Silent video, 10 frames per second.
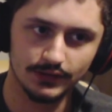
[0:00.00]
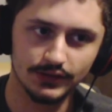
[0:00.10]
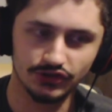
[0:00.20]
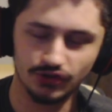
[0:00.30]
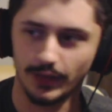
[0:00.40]

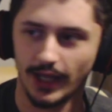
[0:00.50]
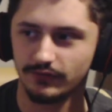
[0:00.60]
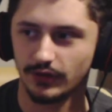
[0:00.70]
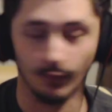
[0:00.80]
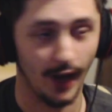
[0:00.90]
So we have
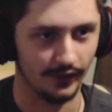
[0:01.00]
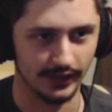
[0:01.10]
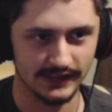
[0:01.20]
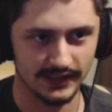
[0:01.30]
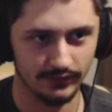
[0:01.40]
the, wow,
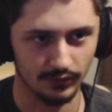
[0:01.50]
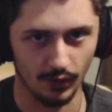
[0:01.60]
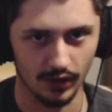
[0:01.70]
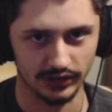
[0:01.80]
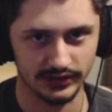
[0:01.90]
that's even
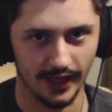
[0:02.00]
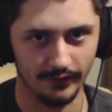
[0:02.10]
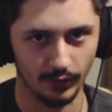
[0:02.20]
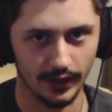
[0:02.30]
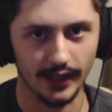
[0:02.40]
worse.
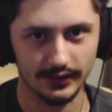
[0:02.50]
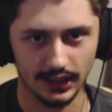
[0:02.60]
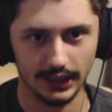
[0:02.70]
When I like